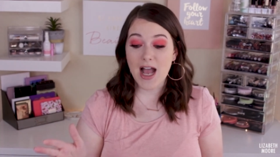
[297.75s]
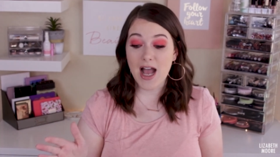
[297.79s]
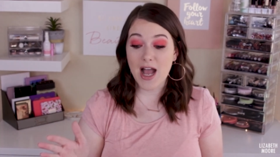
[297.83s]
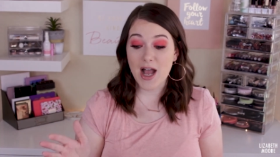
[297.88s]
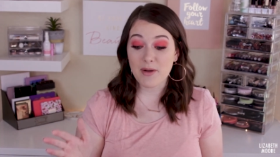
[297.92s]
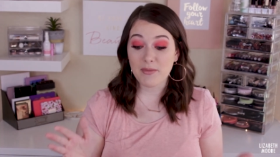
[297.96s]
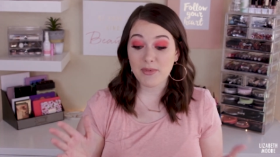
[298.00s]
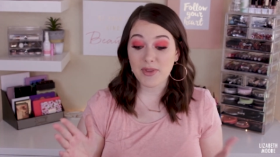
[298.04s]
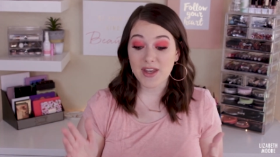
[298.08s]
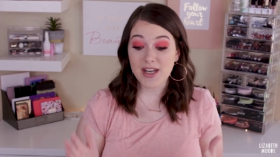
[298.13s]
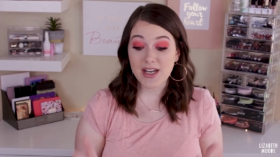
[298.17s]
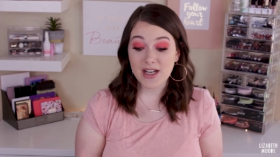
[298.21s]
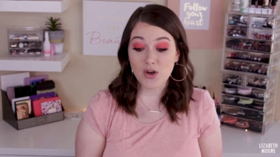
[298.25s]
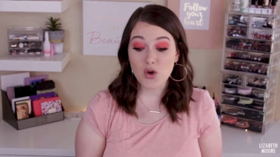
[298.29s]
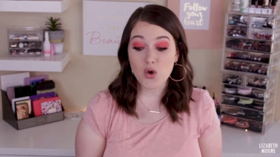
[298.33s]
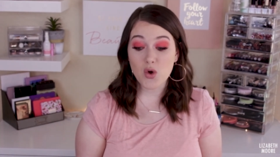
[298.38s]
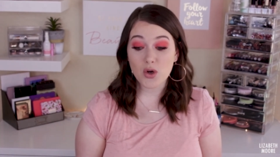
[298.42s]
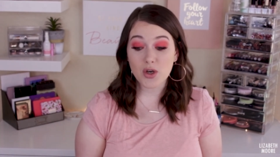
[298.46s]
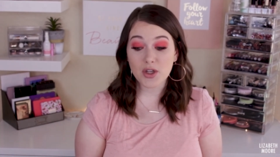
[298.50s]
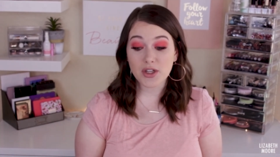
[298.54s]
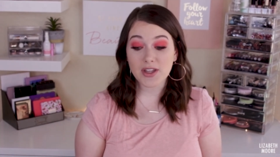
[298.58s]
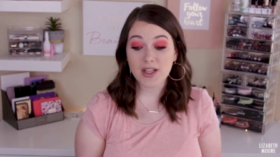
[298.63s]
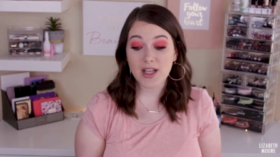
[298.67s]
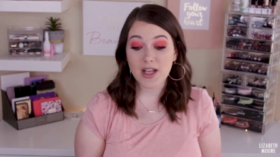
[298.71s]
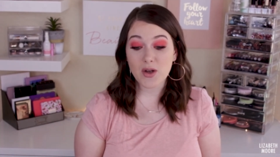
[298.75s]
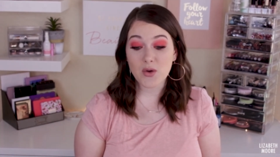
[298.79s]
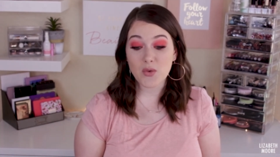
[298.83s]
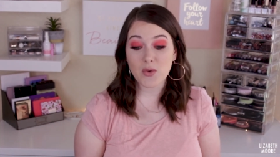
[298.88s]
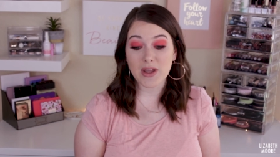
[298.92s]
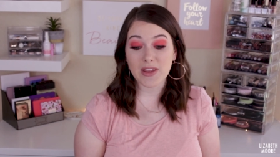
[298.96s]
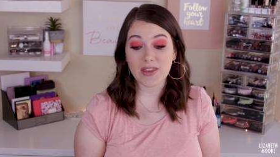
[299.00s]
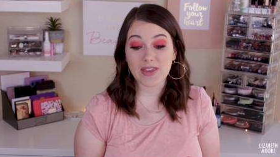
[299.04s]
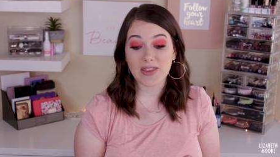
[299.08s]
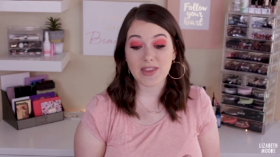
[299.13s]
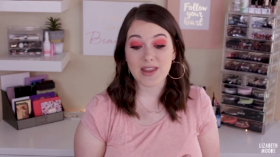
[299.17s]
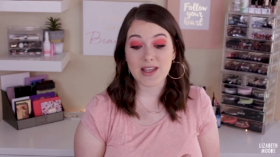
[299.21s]
The cool thing
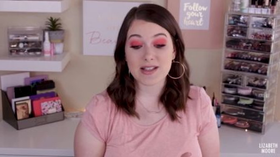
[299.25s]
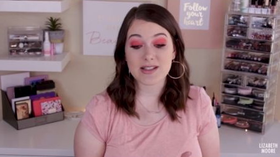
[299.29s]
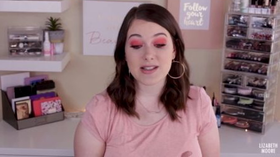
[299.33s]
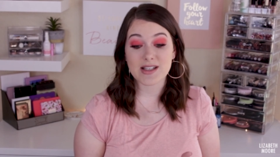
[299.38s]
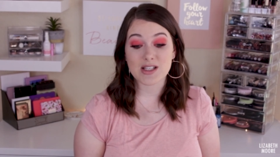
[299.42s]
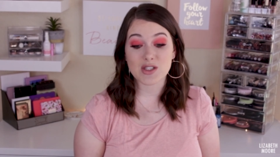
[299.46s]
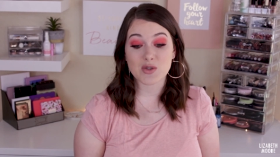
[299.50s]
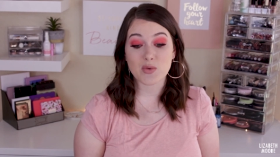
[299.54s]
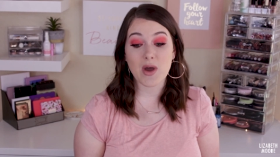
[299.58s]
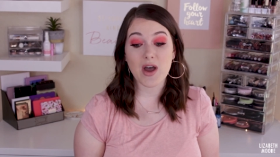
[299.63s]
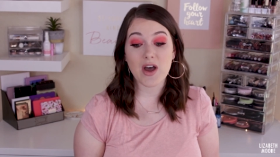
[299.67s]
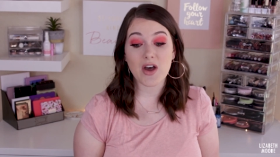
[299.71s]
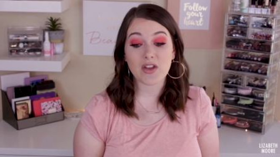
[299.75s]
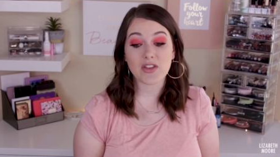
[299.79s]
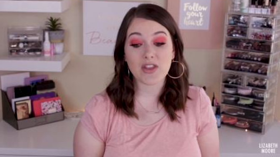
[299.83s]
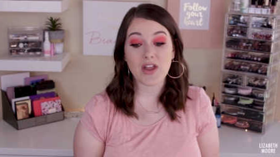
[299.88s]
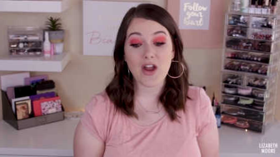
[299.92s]
with this as well,